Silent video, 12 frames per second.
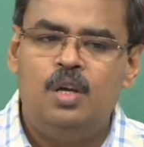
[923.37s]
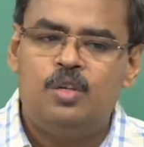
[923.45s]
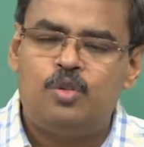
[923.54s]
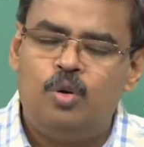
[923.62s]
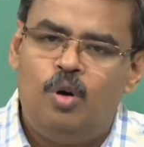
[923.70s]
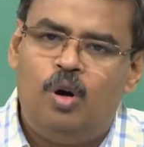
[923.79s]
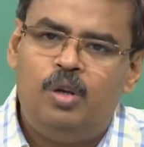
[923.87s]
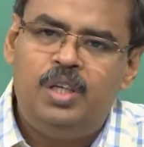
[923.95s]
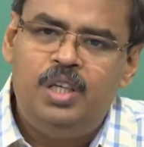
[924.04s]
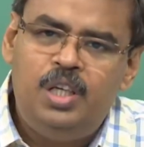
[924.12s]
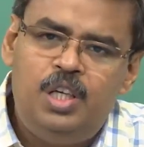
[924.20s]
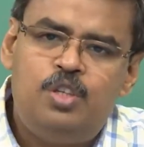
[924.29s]
So, on
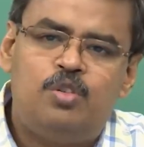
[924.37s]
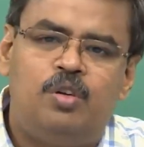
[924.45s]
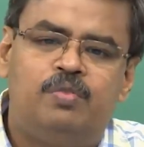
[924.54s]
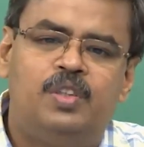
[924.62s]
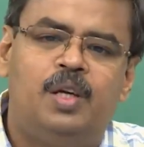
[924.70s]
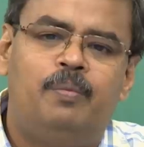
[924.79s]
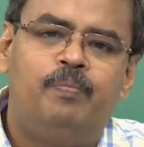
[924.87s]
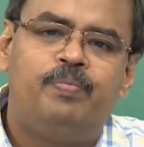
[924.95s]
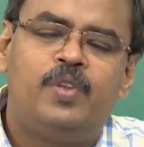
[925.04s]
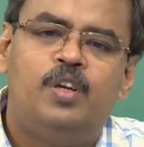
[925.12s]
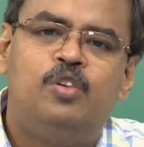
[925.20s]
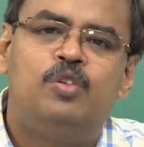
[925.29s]
each of them
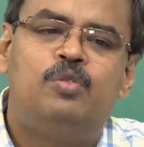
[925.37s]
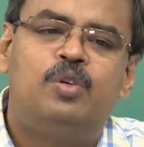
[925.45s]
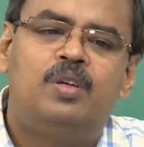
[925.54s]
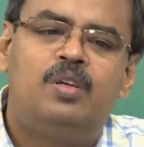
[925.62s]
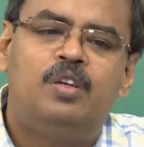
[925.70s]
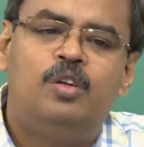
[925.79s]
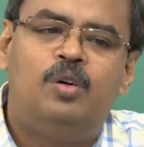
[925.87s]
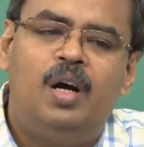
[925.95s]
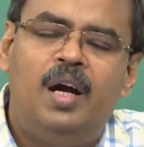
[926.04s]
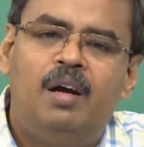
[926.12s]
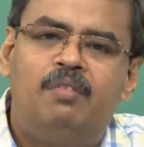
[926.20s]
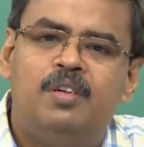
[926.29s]
you would now
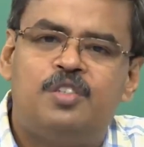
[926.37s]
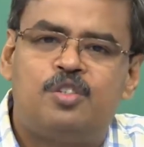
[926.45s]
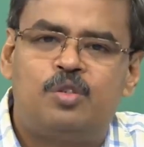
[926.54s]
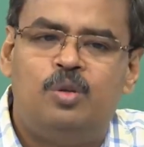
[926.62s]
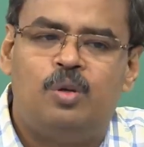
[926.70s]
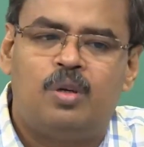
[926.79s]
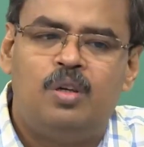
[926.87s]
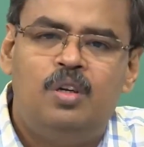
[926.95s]
have a score.